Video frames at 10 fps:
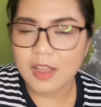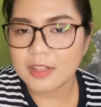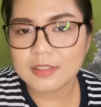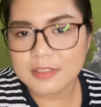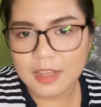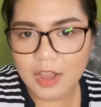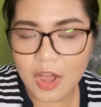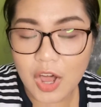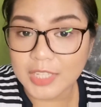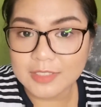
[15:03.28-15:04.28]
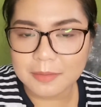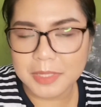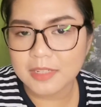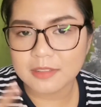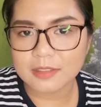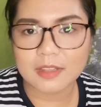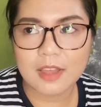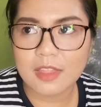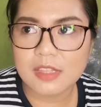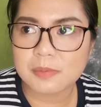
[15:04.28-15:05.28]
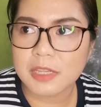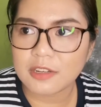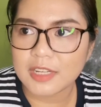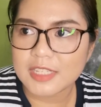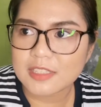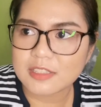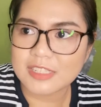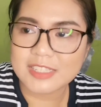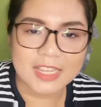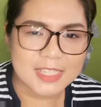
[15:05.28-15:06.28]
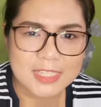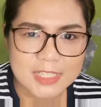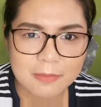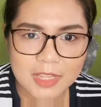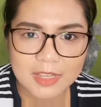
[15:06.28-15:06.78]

I mean, the speaker is discussing